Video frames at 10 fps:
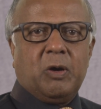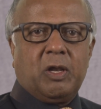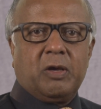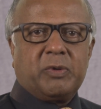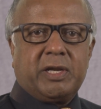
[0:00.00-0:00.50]

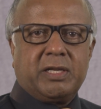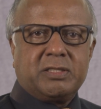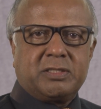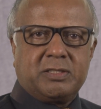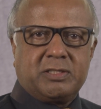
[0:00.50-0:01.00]
All our
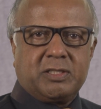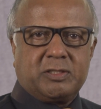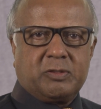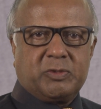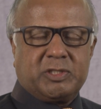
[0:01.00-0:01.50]
anesthesia
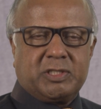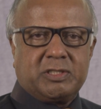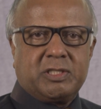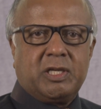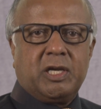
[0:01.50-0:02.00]

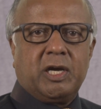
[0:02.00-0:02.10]
services